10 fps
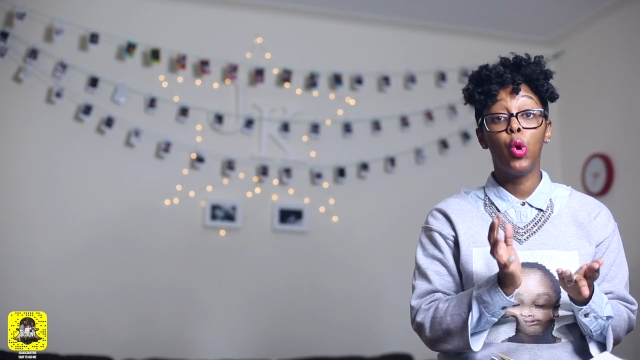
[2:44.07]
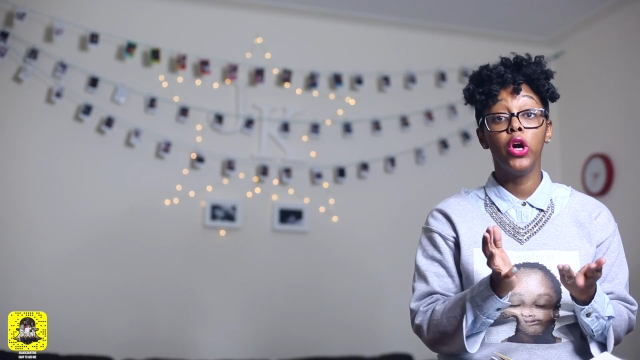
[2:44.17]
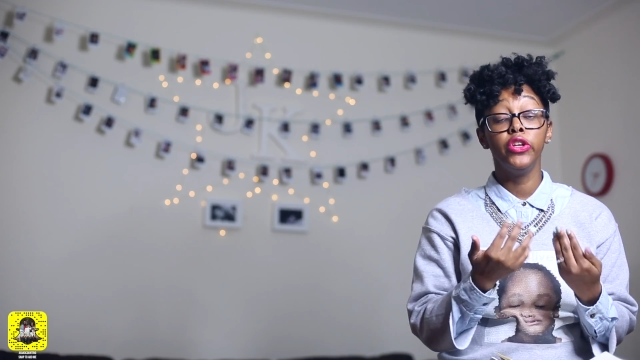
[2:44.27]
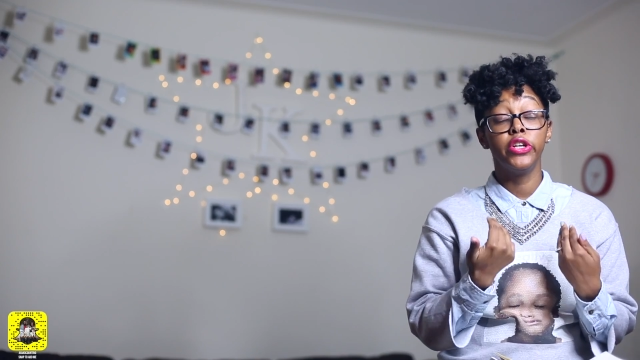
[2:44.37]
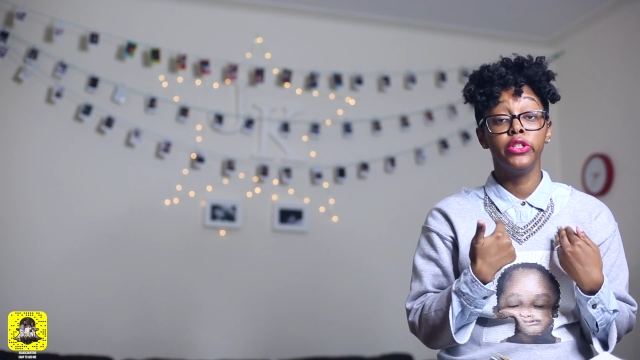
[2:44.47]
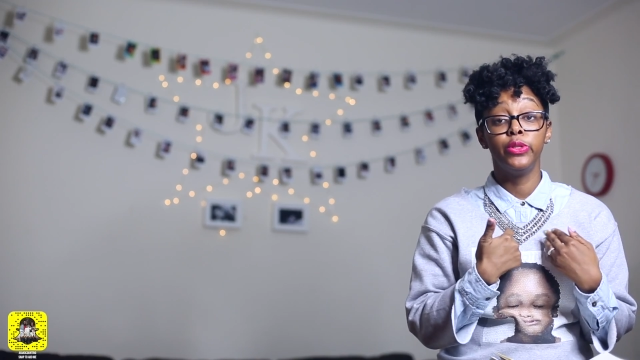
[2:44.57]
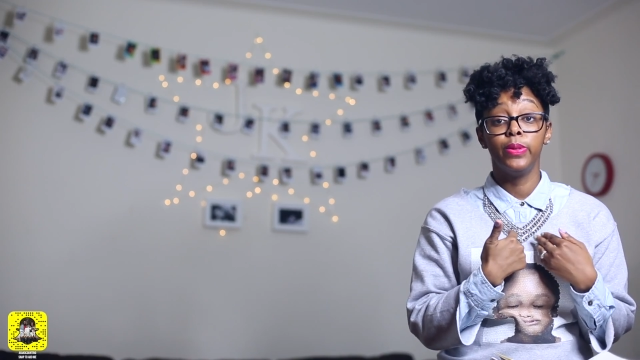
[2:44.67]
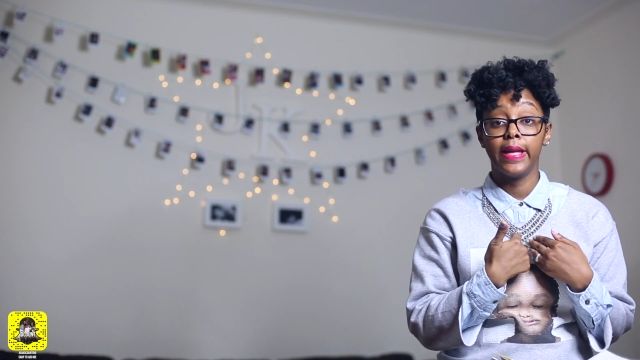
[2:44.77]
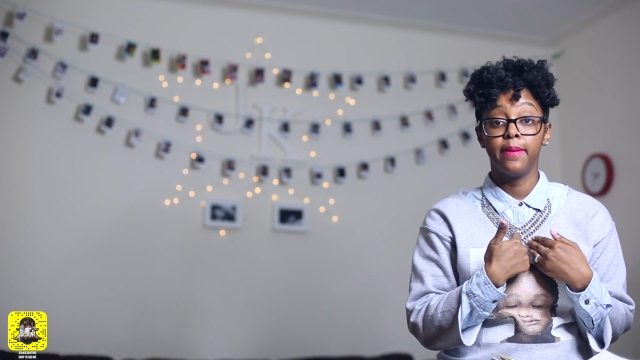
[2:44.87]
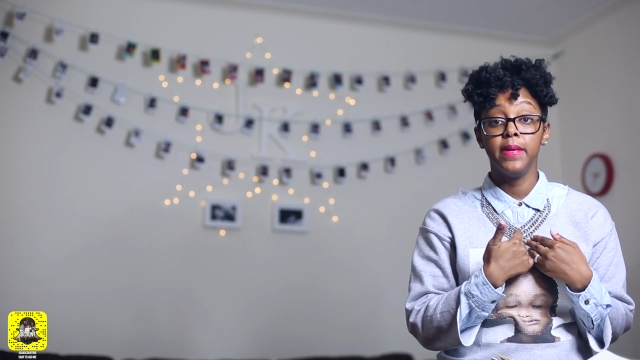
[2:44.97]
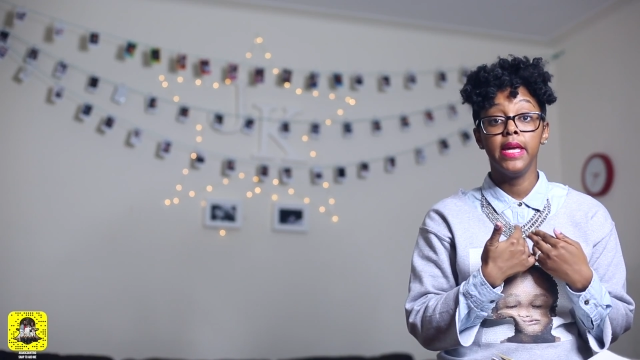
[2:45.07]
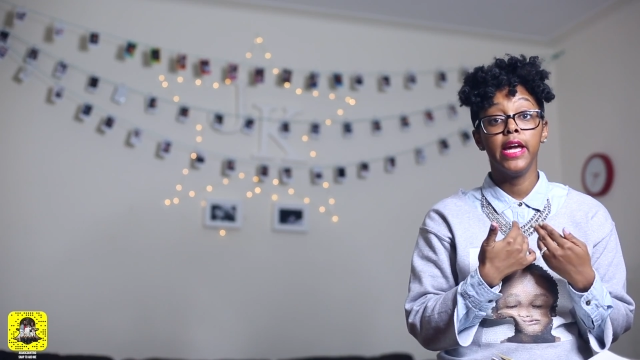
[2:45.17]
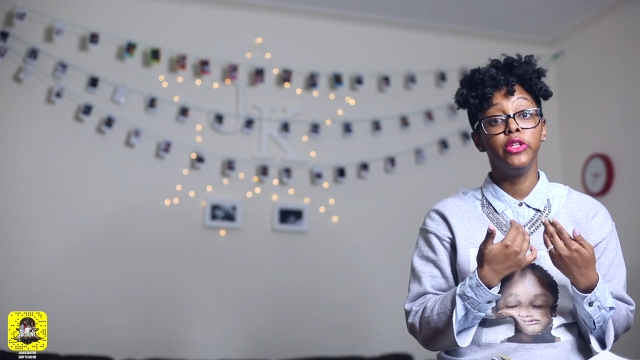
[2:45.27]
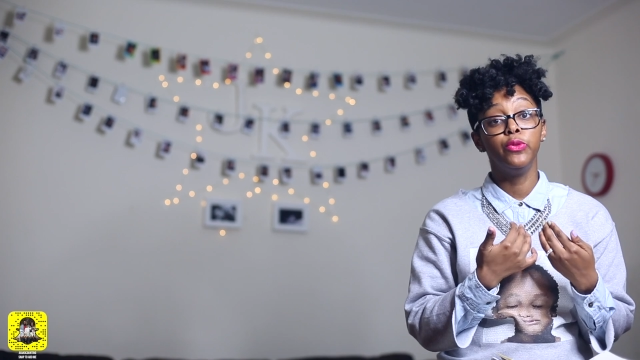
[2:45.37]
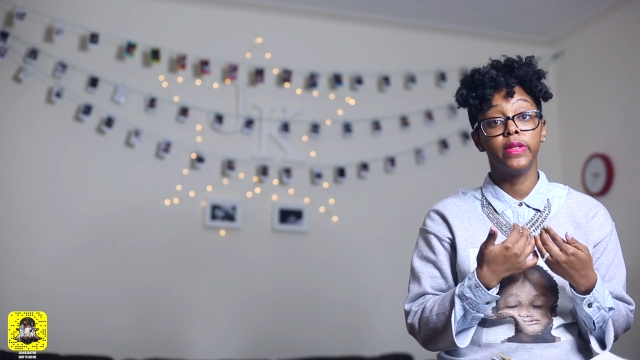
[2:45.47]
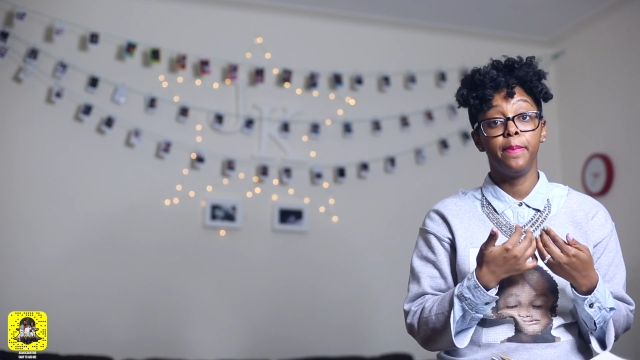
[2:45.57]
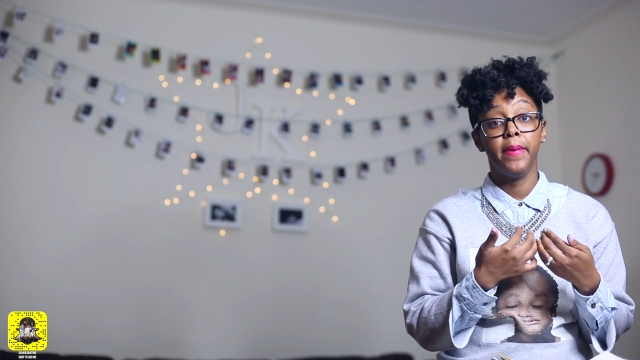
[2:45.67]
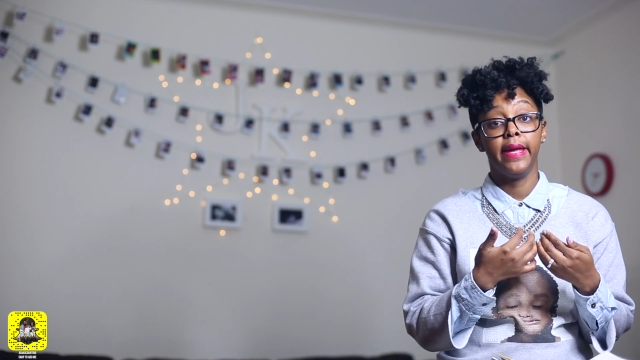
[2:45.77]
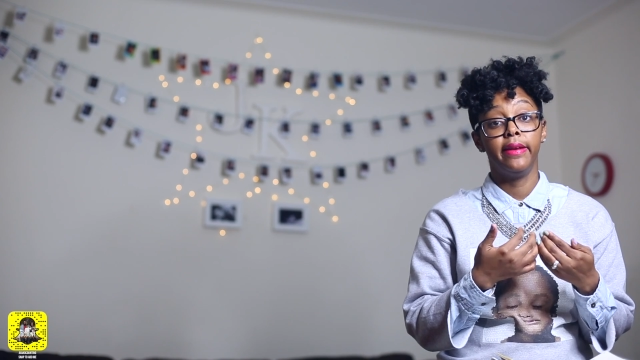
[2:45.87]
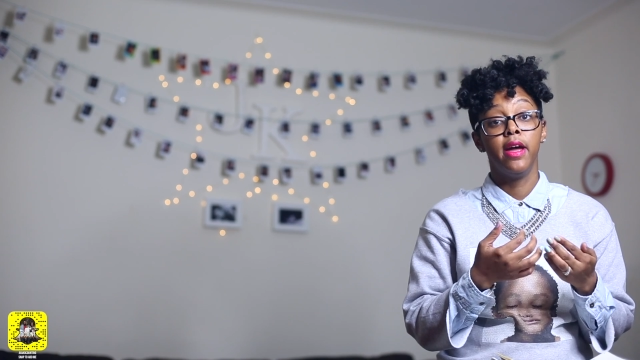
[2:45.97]
or you can do like me and use a
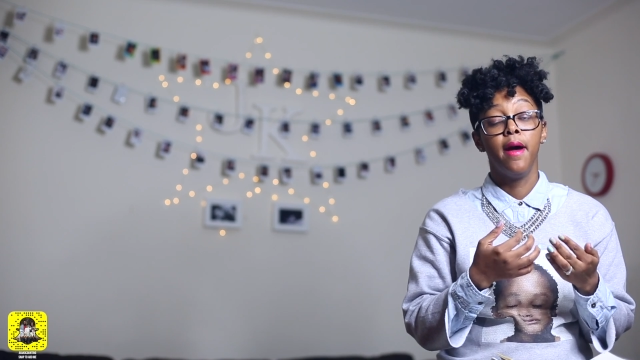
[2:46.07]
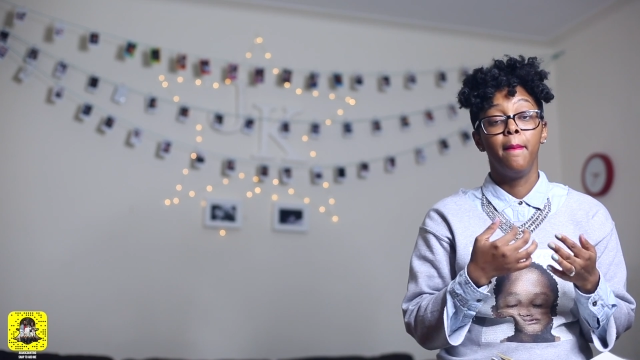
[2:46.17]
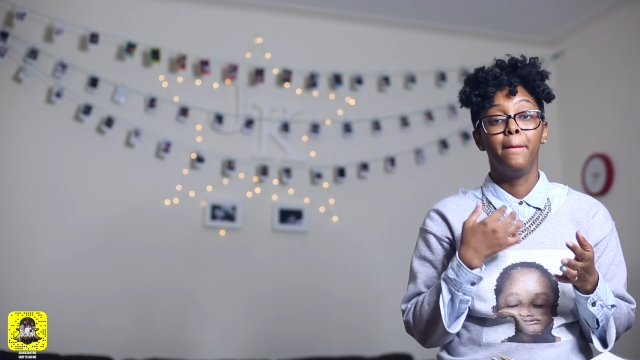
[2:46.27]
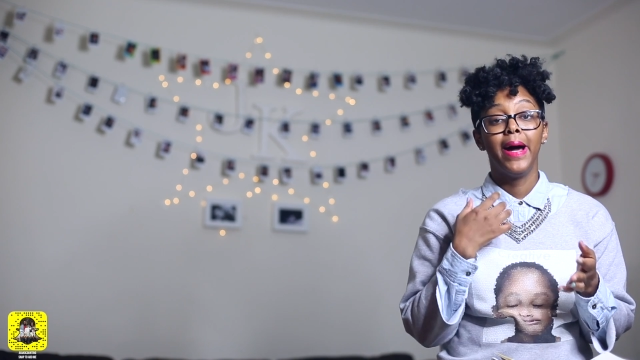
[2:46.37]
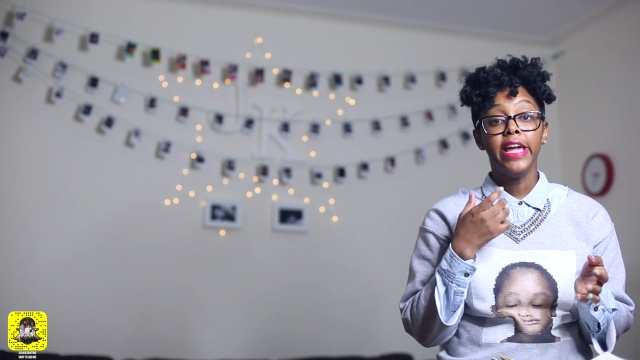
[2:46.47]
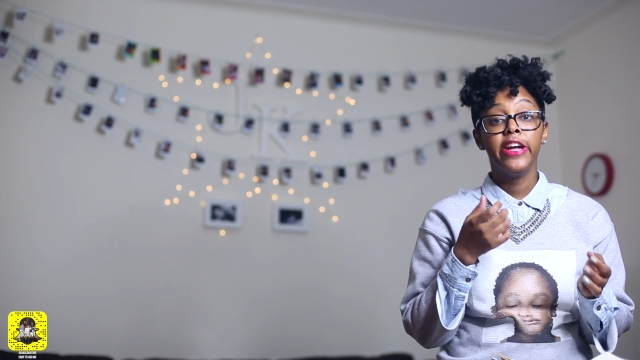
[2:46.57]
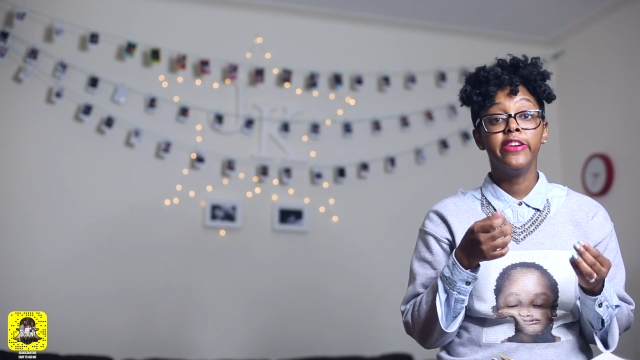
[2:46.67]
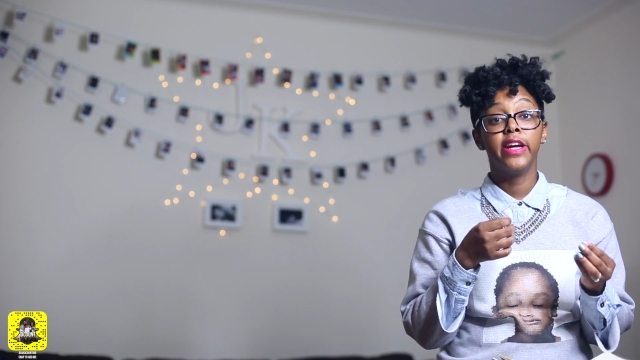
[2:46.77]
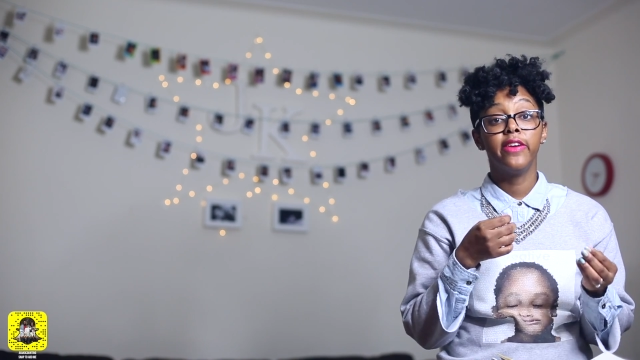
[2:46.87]
pin. My hair